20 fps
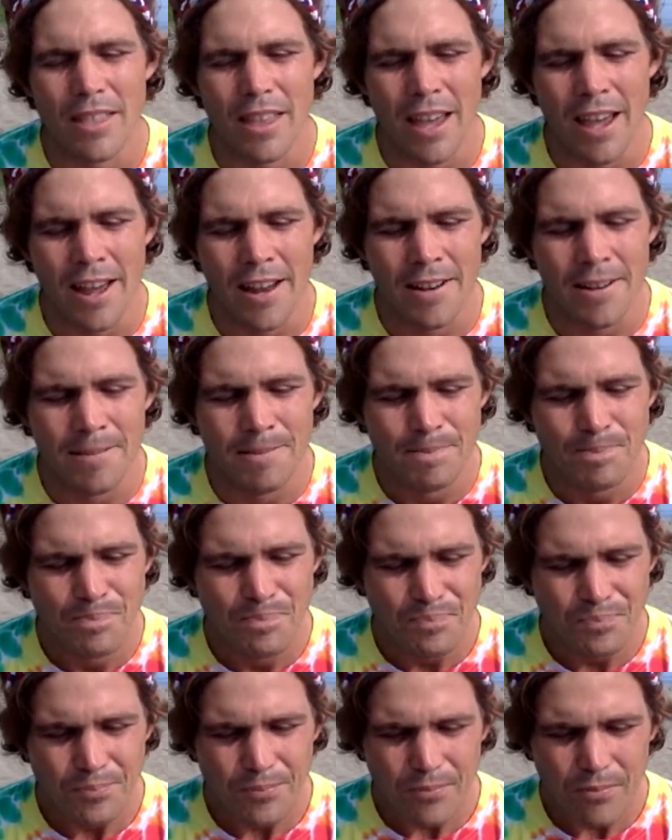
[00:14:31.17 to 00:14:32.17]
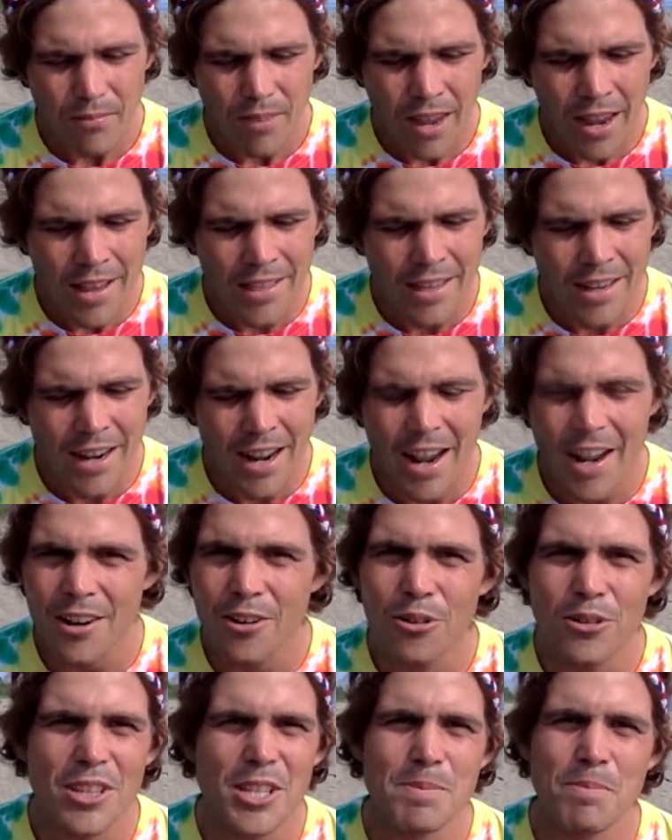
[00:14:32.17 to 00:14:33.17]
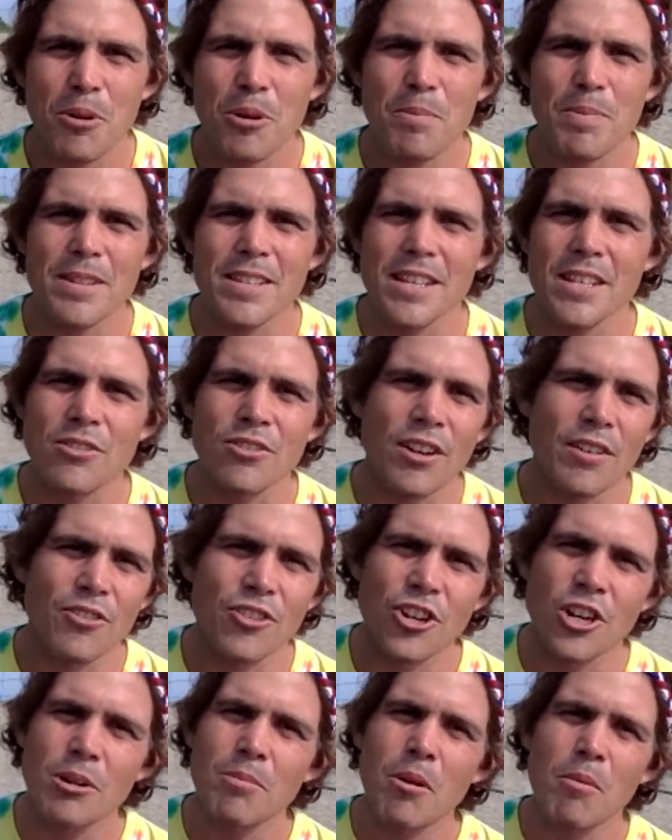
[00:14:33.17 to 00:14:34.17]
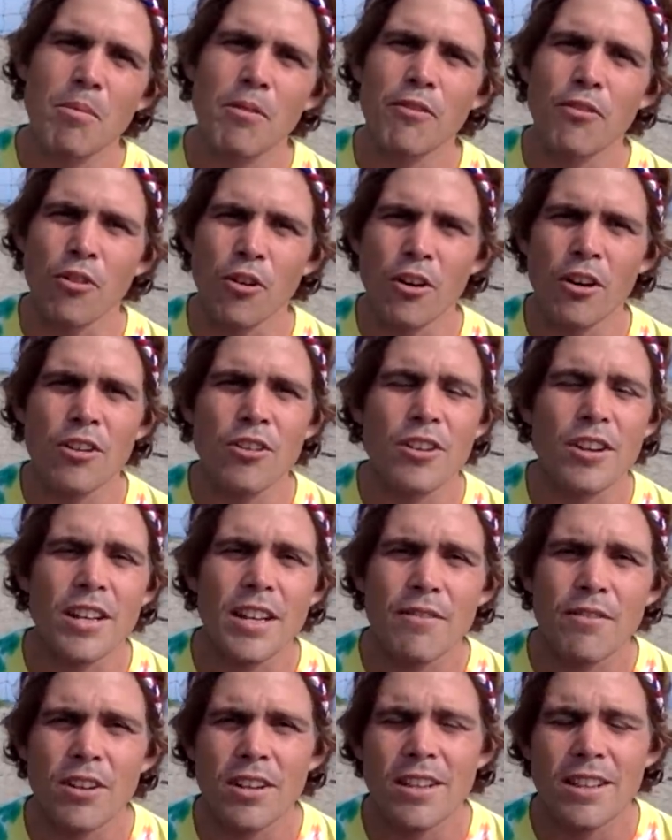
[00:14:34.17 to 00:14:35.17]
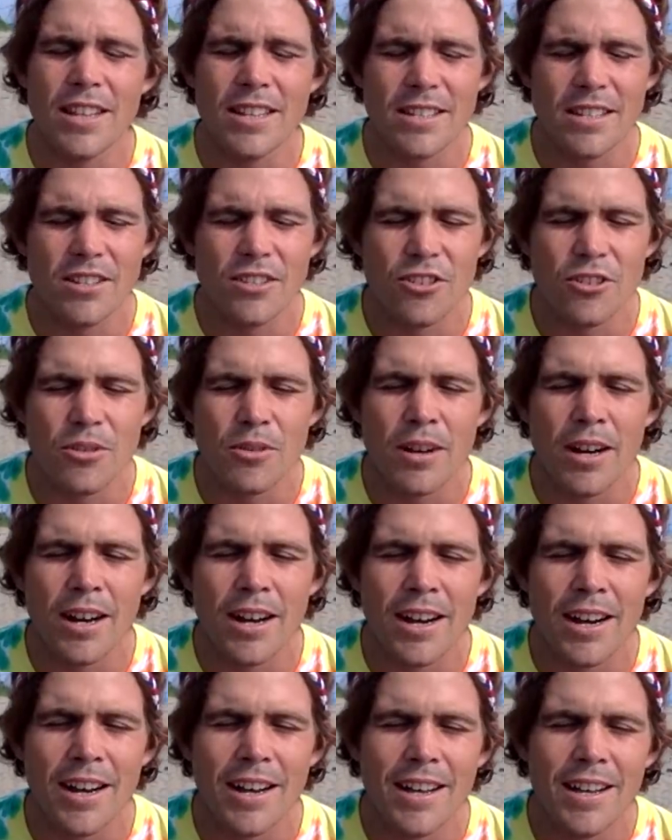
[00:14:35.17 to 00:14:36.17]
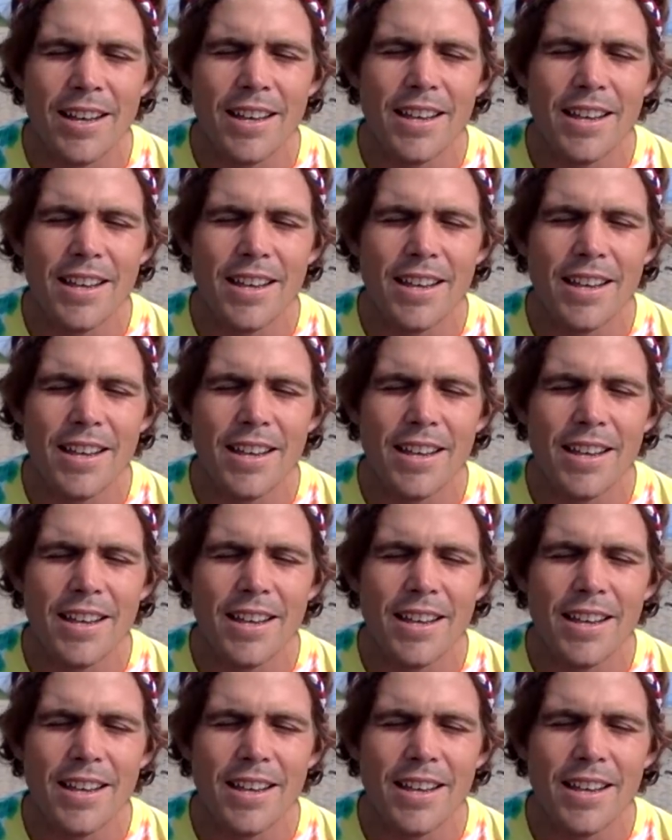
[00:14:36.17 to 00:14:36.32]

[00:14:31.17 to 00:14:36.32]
And then I had all these purposes that I've shared about before. You can even listen to,